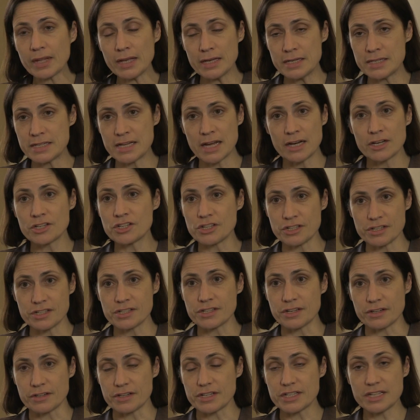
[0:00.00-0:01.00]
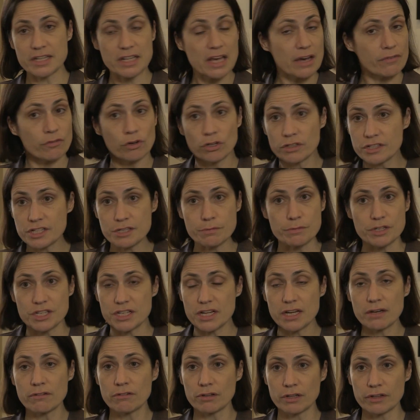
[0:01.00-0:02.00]
Intelligence Studies, and they have all this
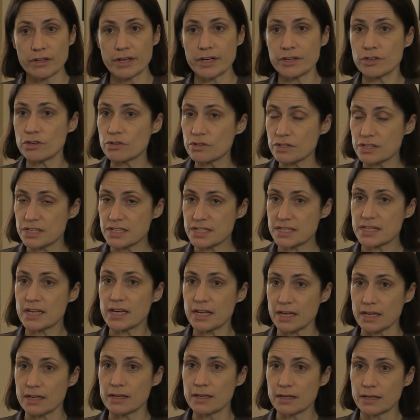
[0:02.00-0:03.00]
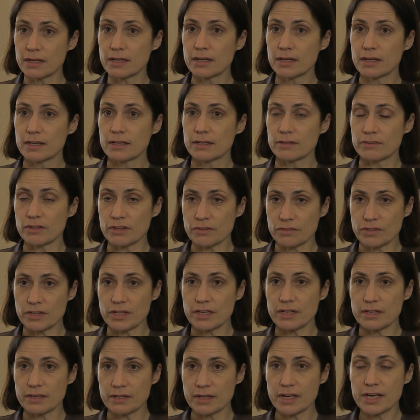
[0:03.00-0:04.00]
material there. And you can see that
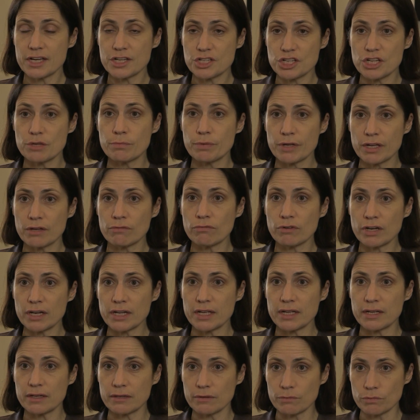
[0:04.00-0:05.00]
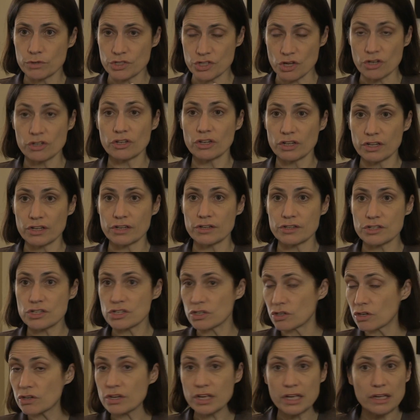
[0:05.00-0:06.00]
the KGB really was on alert,
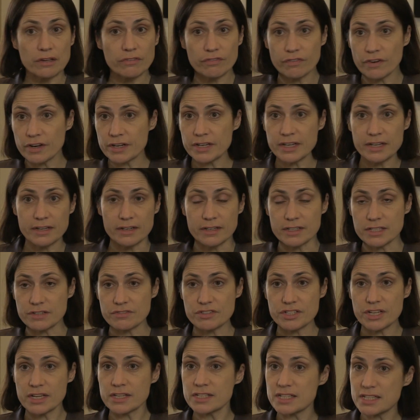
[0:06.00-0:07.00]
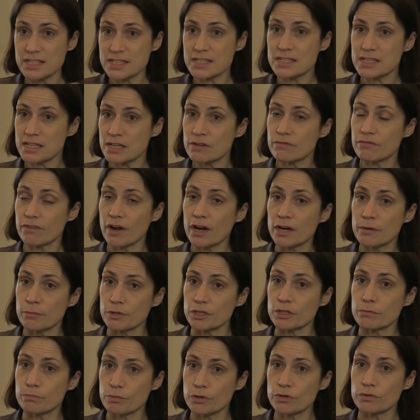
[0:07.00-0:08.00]
looking for any kind of signs. So this is the
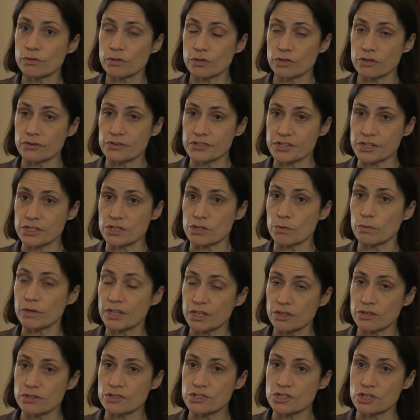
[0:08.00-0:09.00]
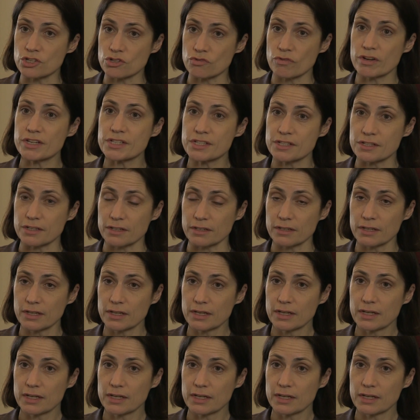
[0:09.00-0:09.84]
environment that Putin goes into when he goes to Dresden.